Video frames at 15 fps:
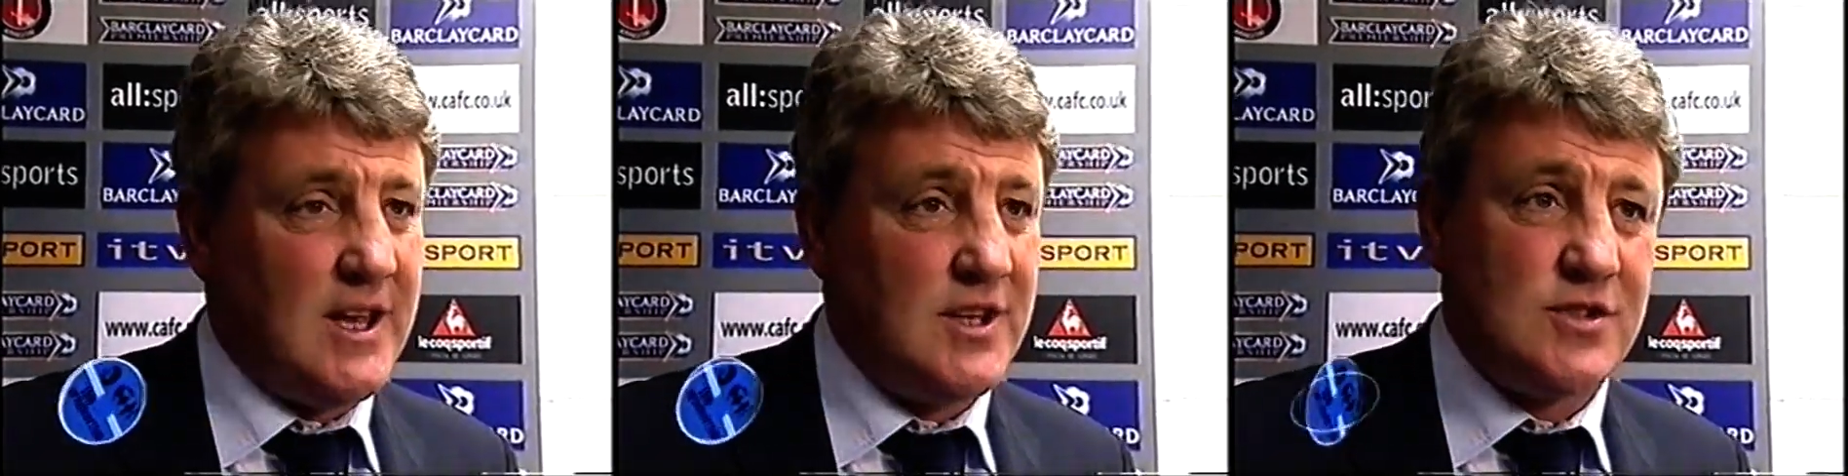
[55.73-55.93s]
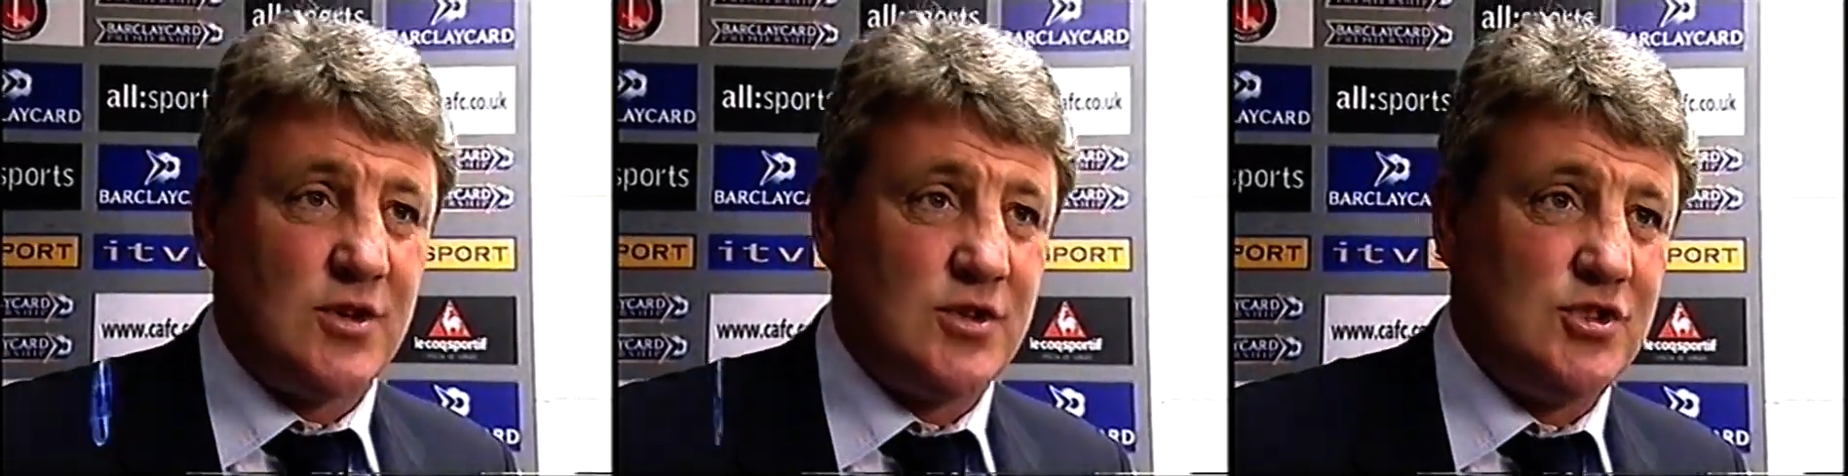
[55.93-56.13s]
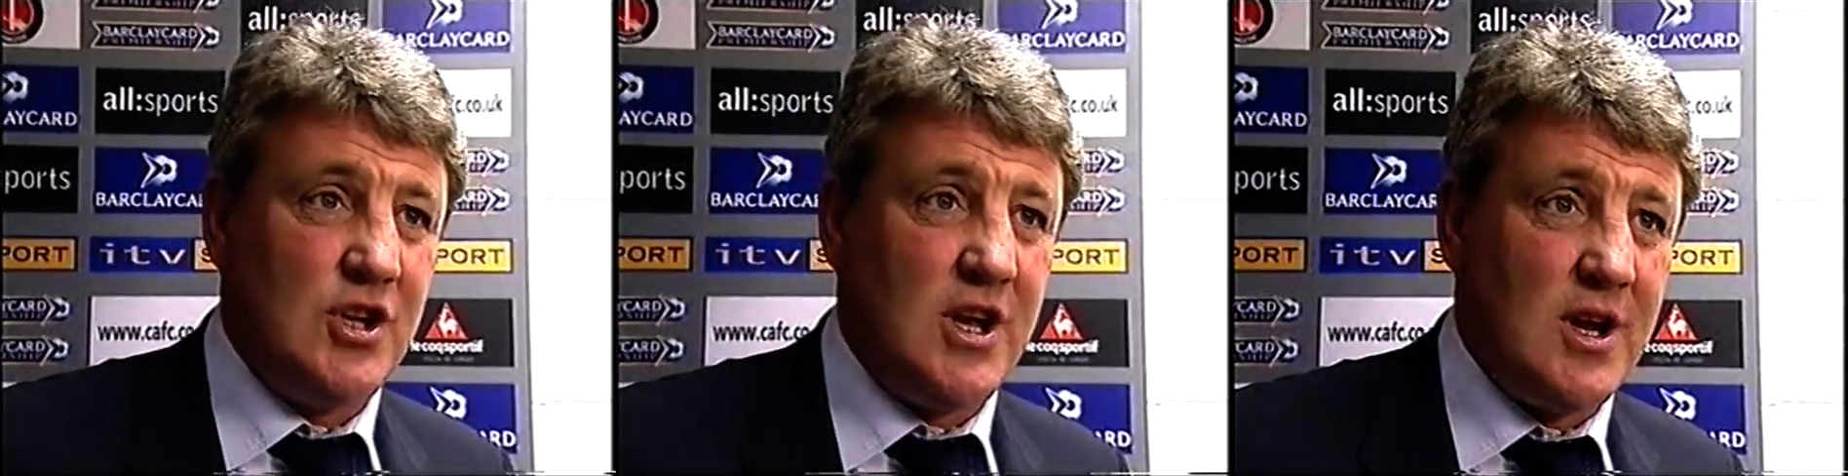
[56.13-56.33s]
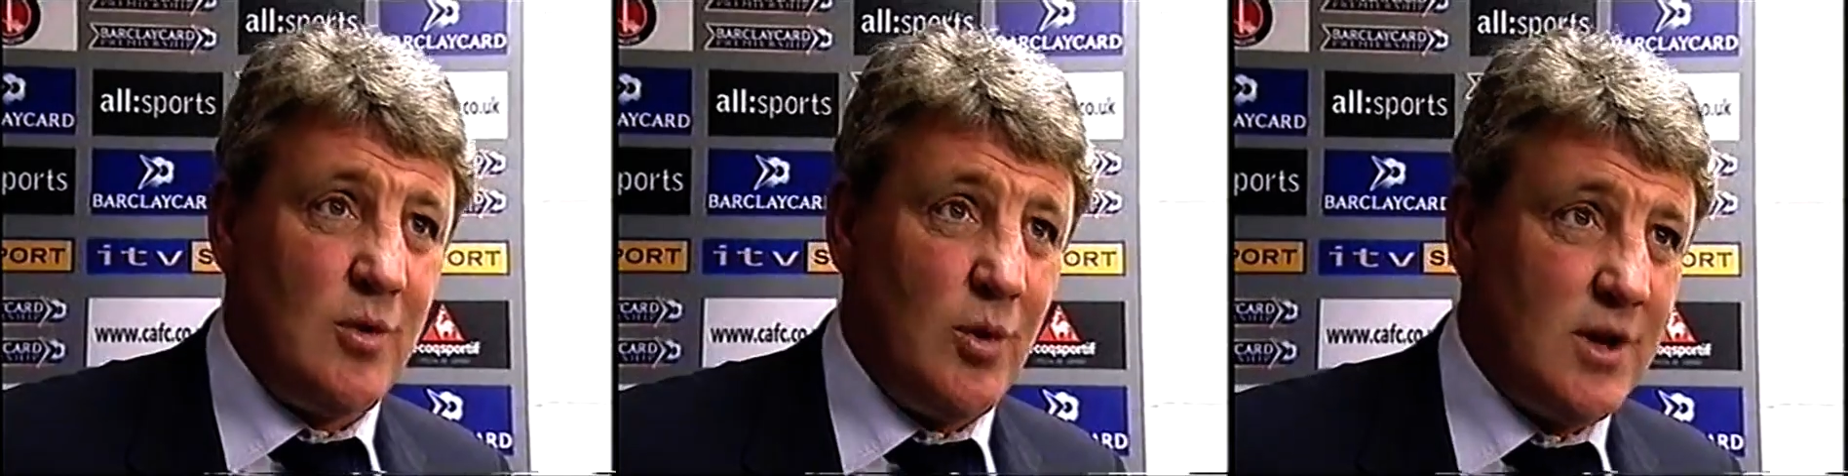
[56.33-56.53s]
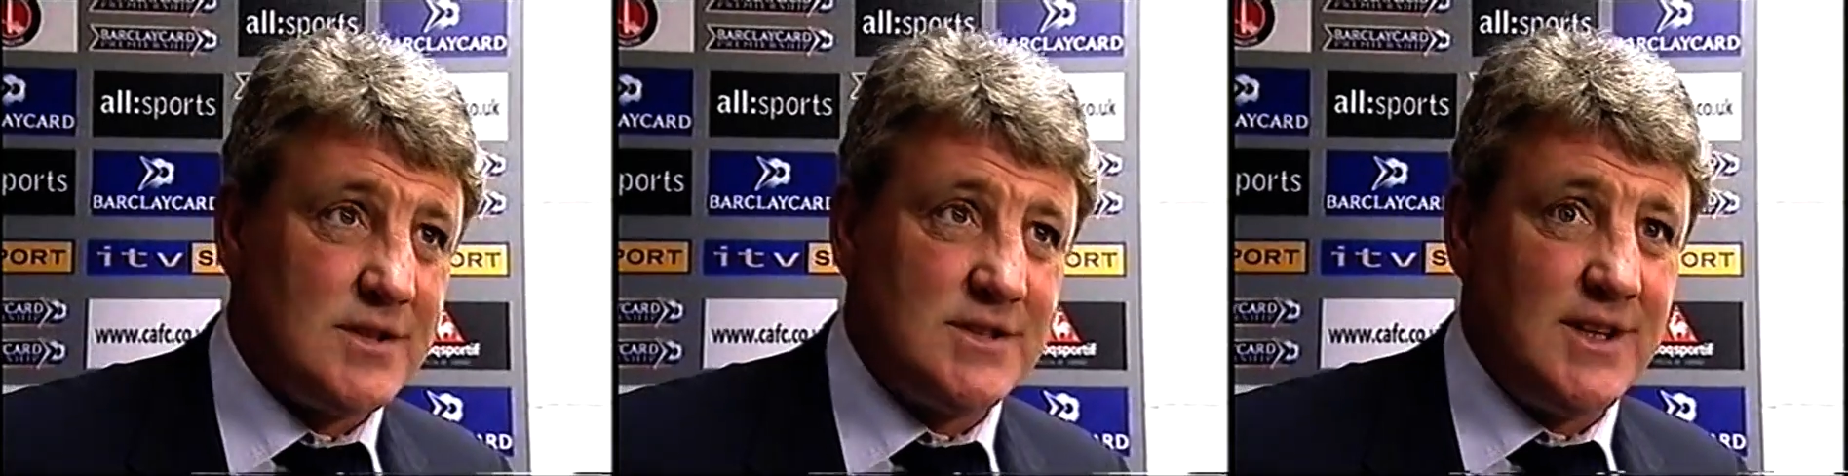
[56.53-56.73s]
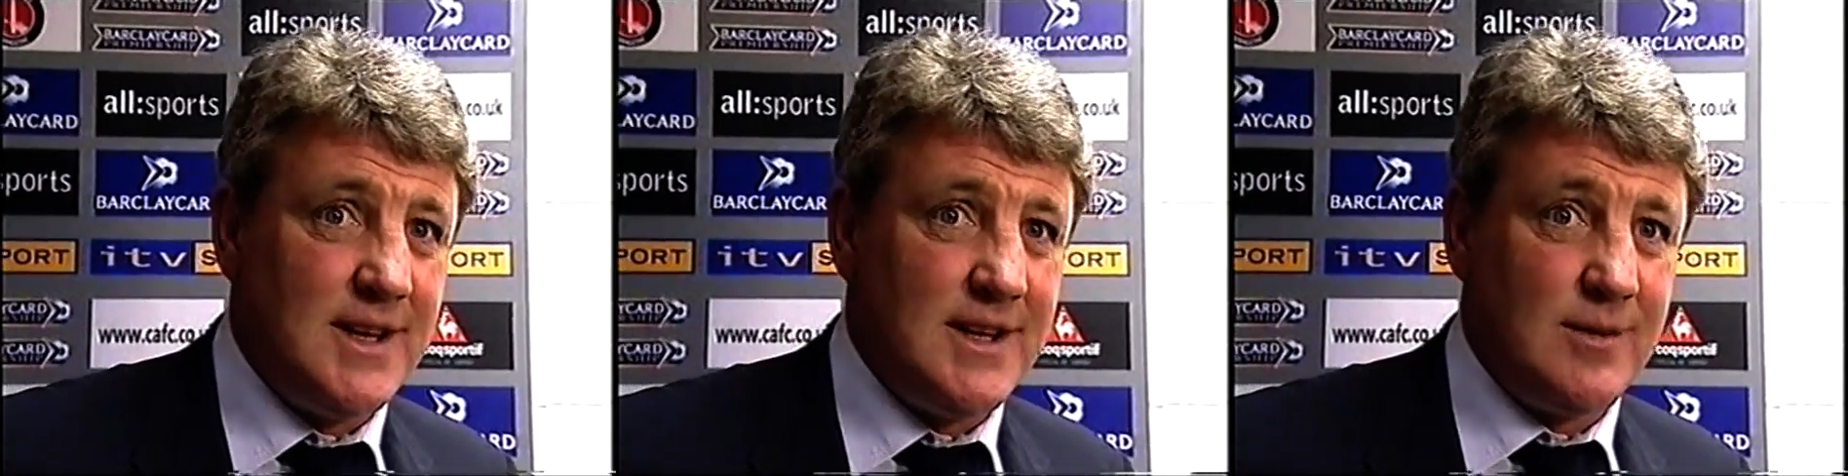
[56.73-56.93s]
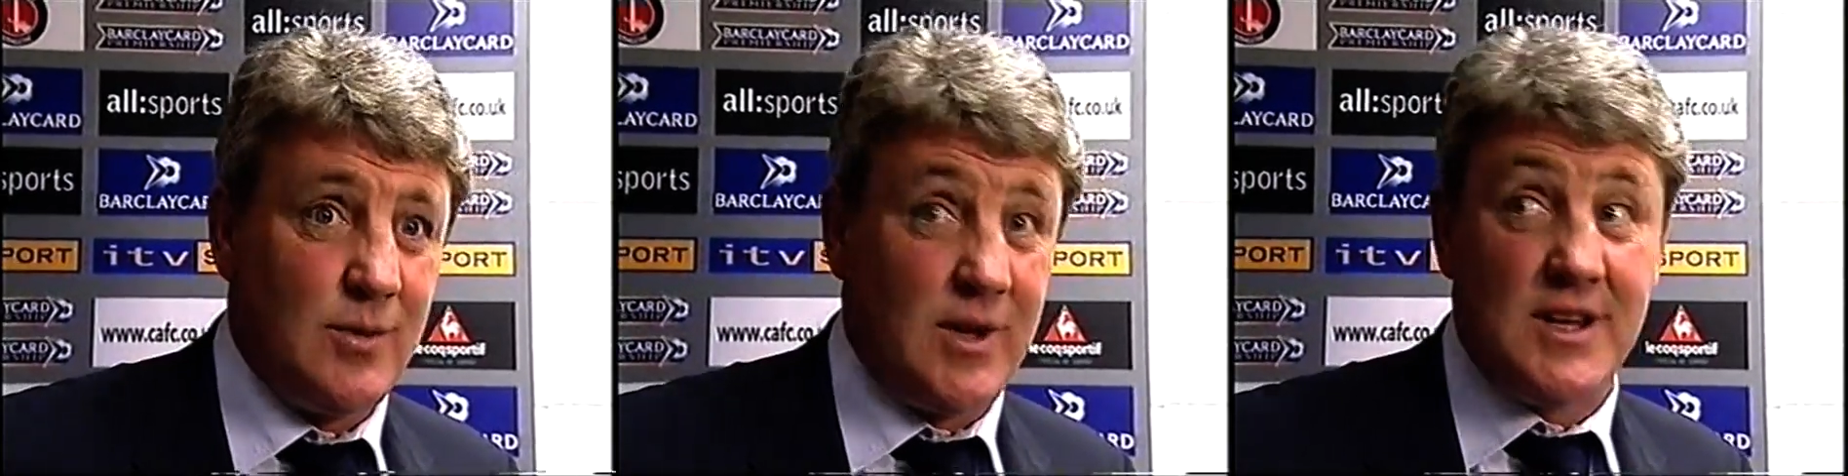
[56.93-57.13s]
he's got sheer quality.